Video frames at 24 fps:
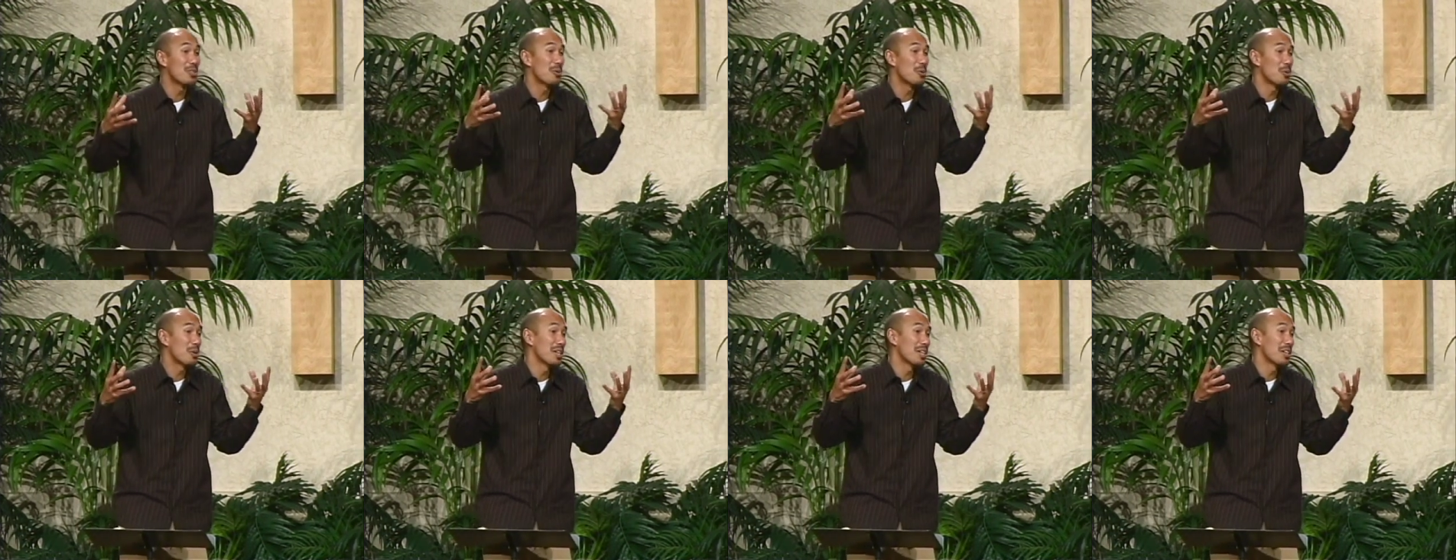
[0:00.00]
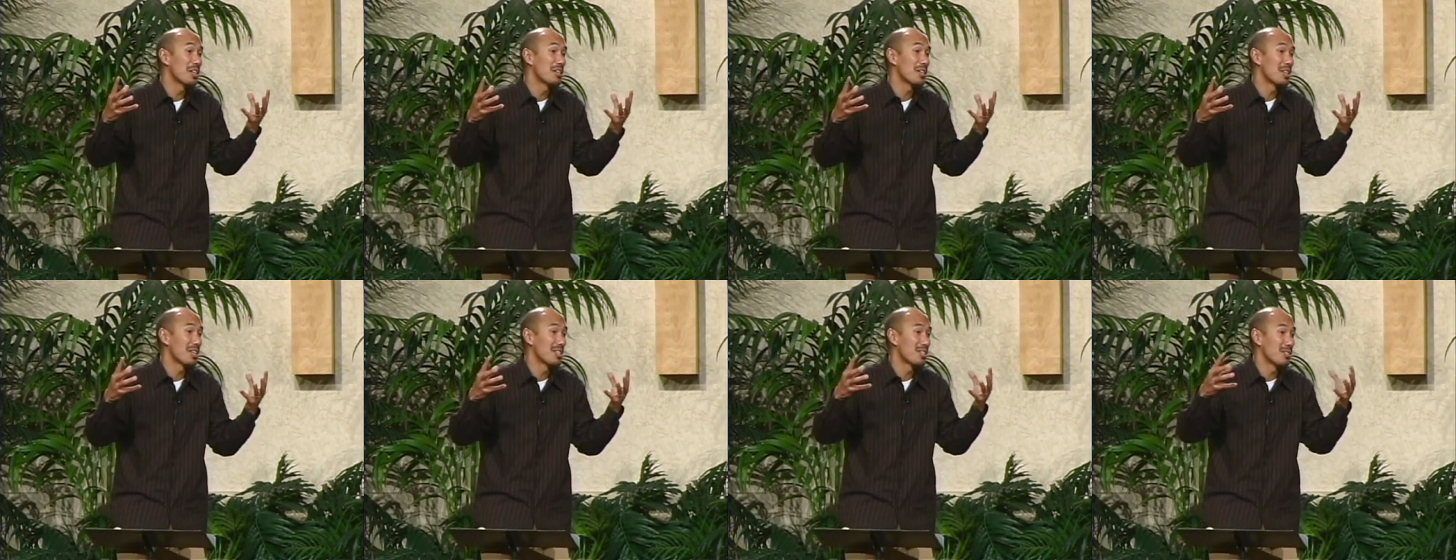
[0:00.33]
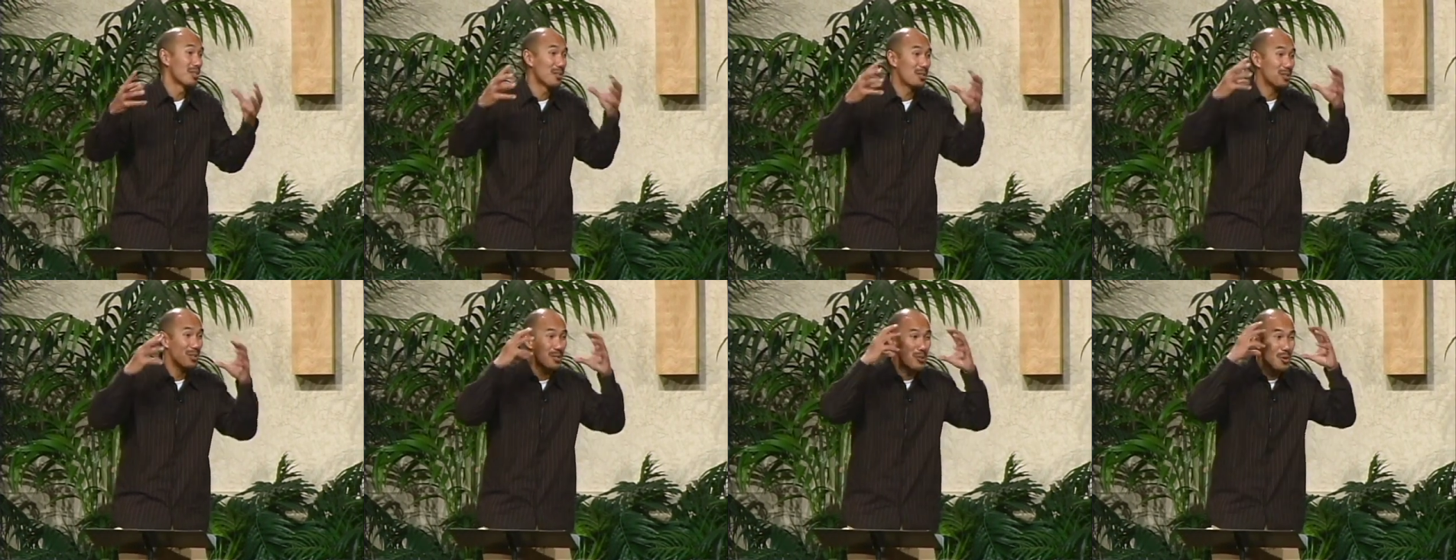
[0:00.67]
no ear has
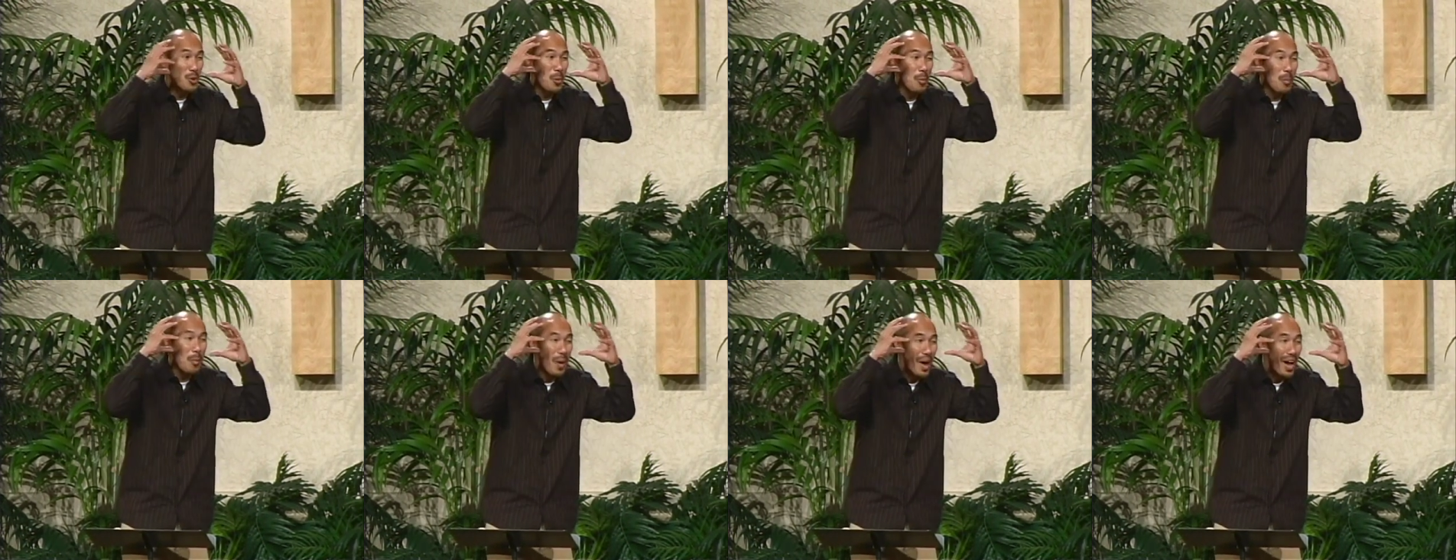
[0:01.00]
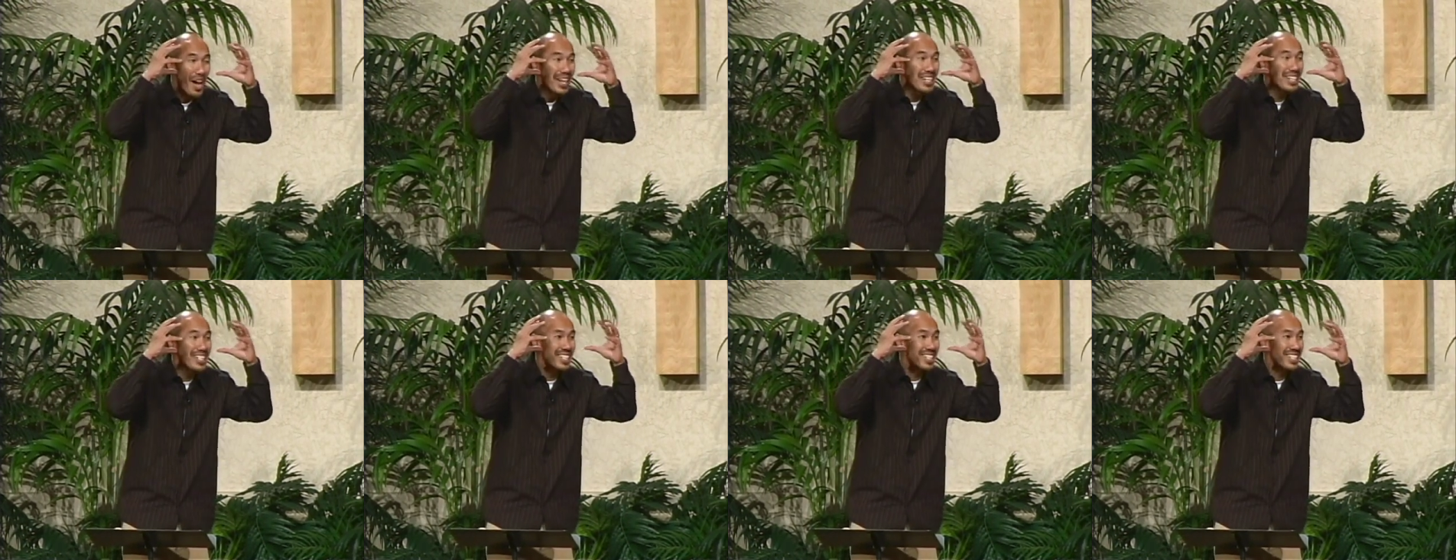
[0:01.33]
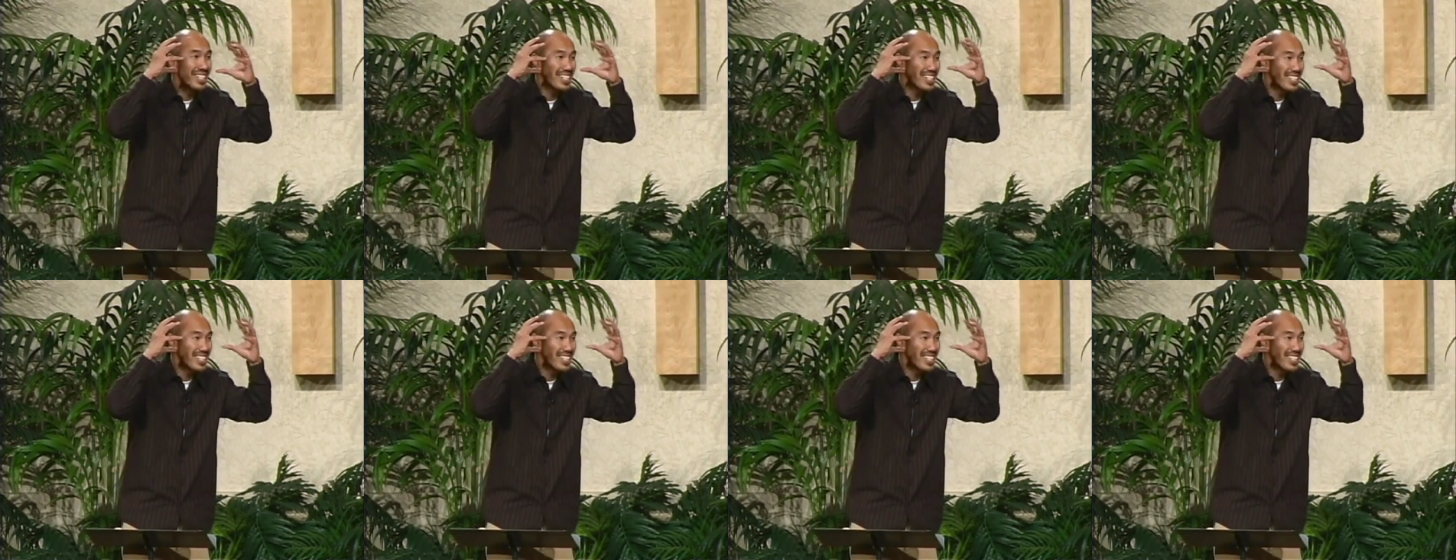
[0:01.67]
heard, no mind has